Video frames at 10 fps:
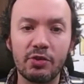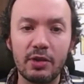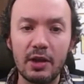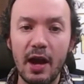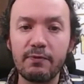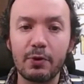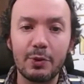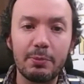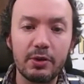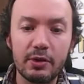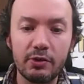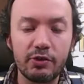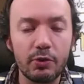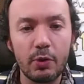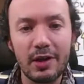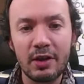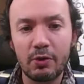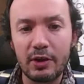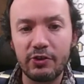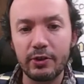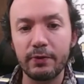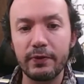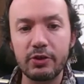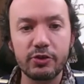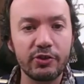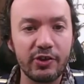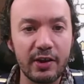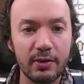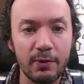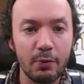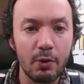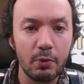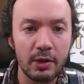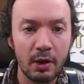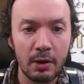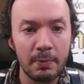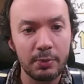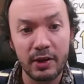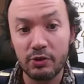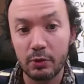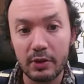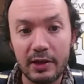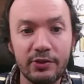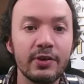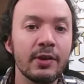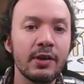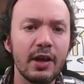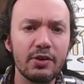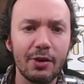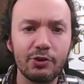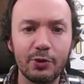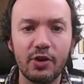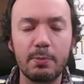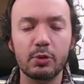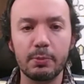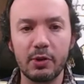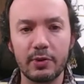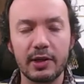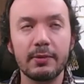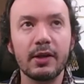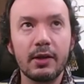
the effort we put into increasing the feature set of what we plan to release, and also its operability.